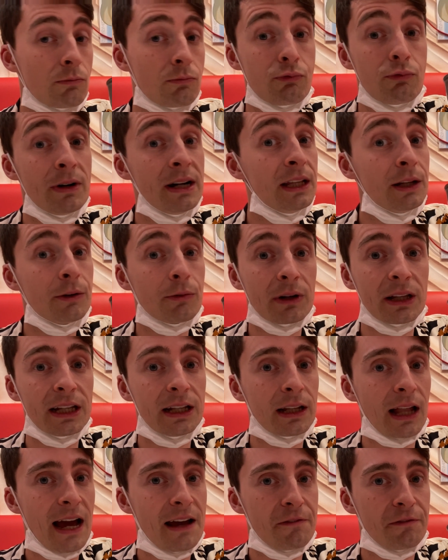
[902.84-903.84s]
Really, really
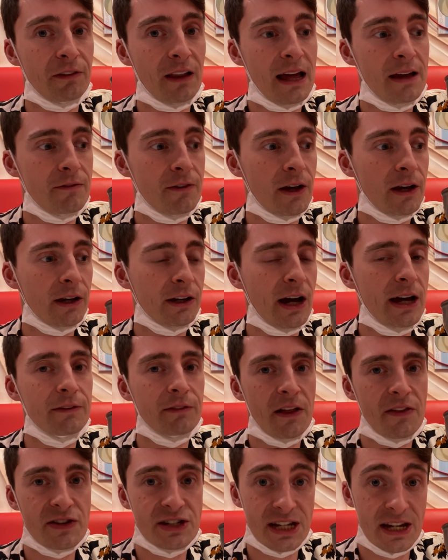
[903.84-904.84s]
light flavour, kind of
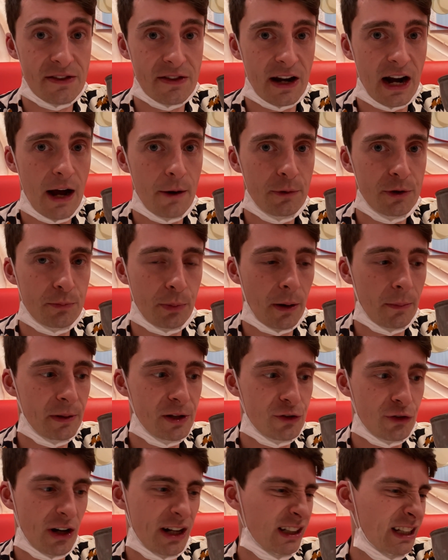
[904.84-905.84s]
like the tea that I would probably
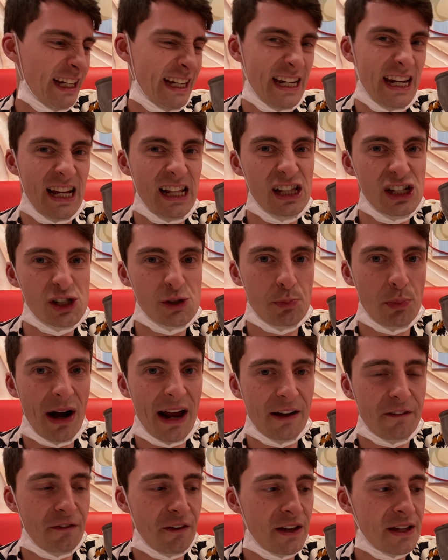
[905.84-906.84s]
drink like an English
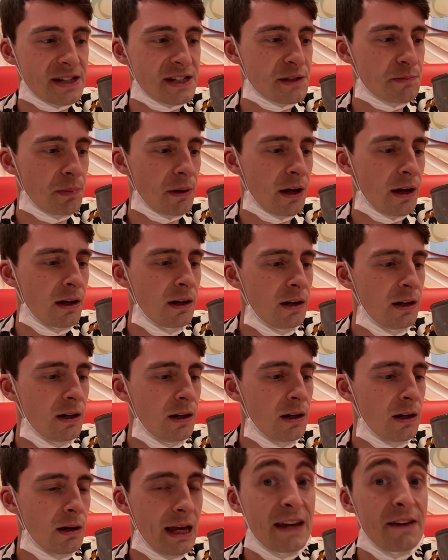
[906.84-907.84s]
breakfast, but
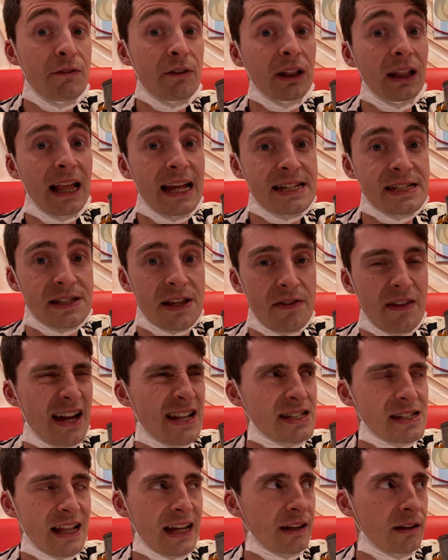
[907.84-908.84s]
even less than
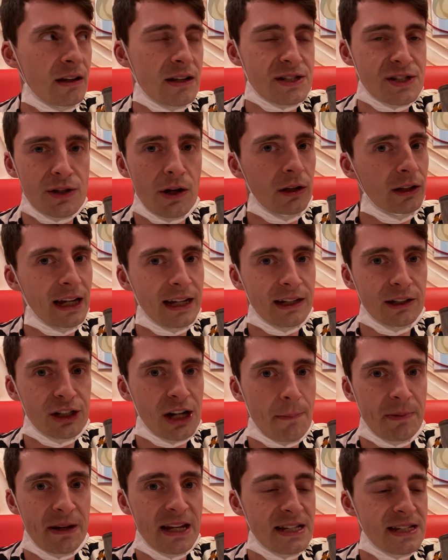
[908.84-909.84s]
it's like it's not like
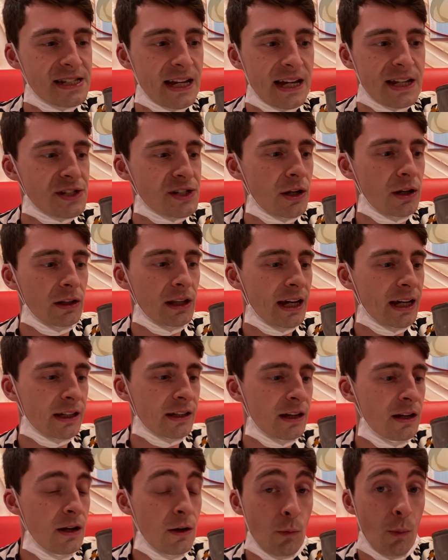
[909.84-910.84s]
Japanese tea, it's not like
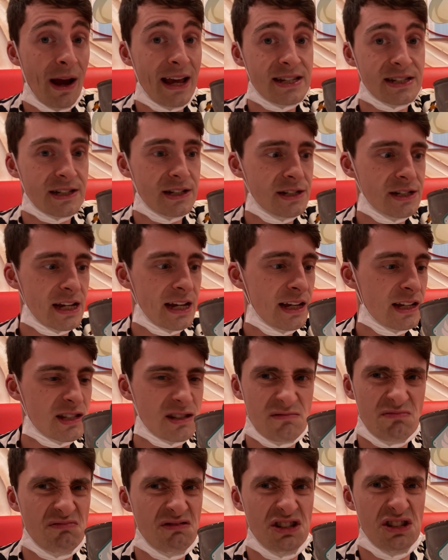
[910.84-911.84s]
Western tea,
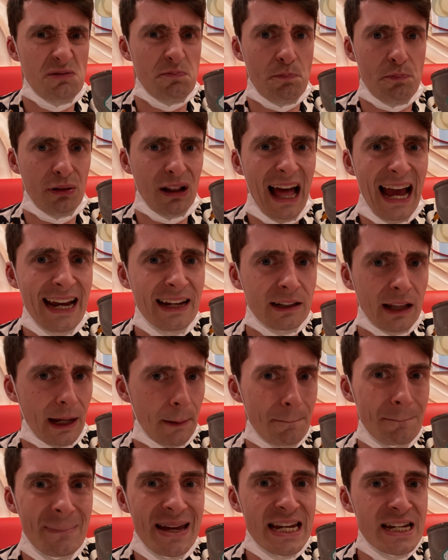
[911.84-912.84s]
it's just plain like
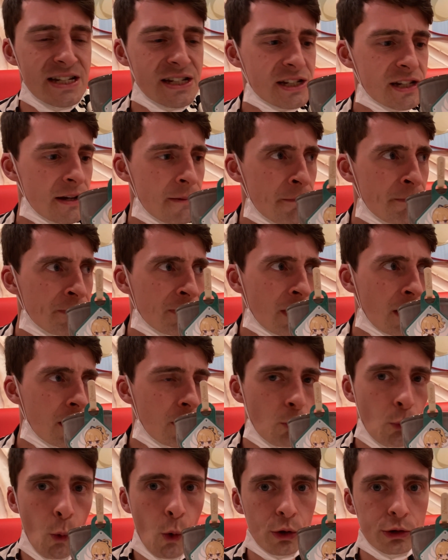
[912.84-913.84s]
mint,
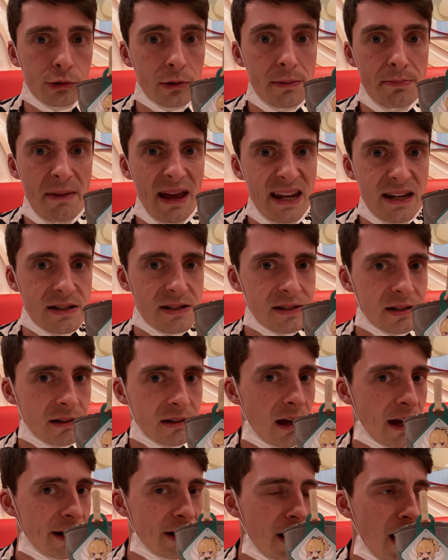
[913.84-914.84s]
water and mint.
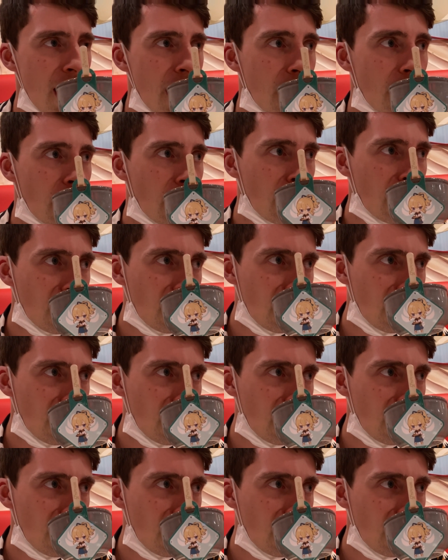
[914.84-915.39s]
I don't know.